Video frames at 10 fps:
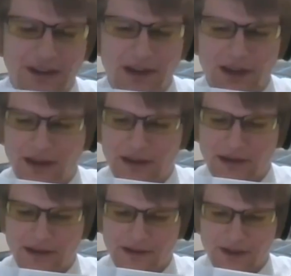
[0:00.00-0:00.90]

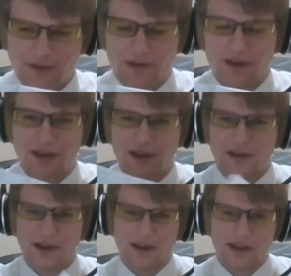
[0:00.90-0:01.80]
is different
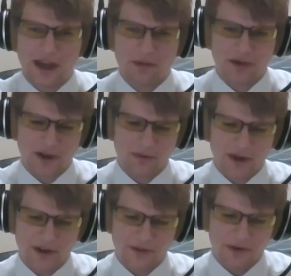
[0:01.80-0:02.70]
than like the Apple
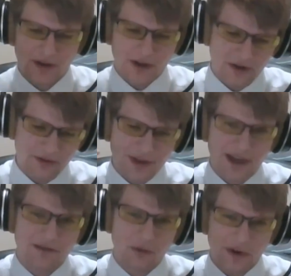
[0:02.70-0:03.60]
AirPods, where you can only
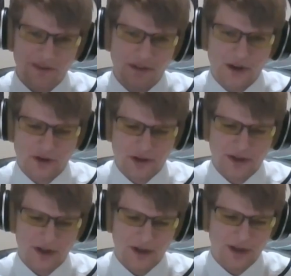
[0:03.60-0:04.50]
have one
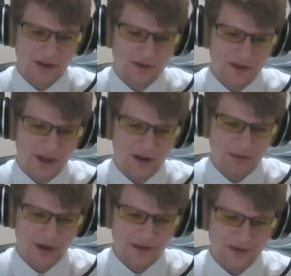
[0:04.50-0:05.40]
function on each of the
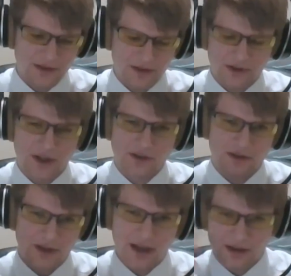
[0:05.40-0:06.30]
AirPods, or
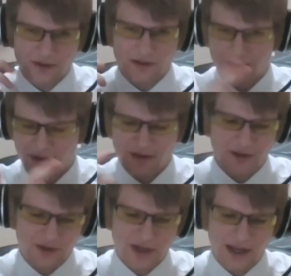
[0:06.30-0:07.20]

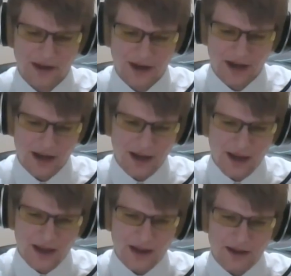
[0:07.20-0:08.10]
each side.
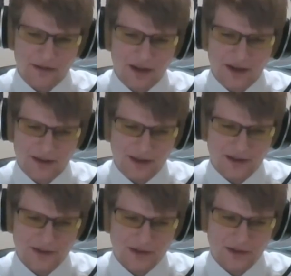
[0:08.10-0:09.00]
And on
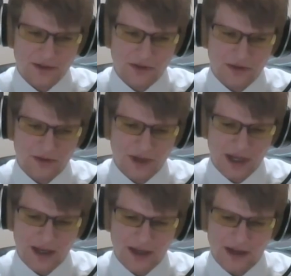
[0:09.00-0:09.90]
this, you
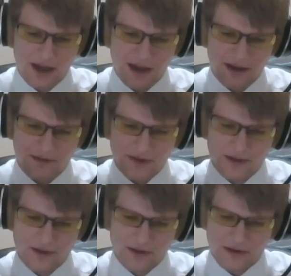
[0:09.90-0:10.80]
can have
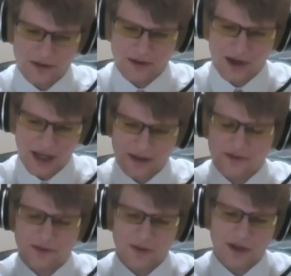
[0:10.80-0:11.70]
either
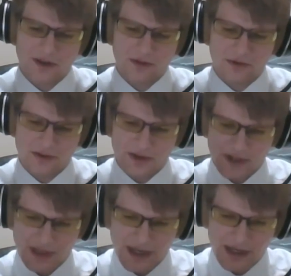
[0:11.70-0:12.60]
answering or
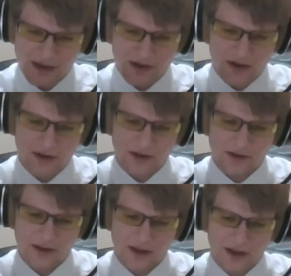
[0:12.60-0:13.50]
declining a call,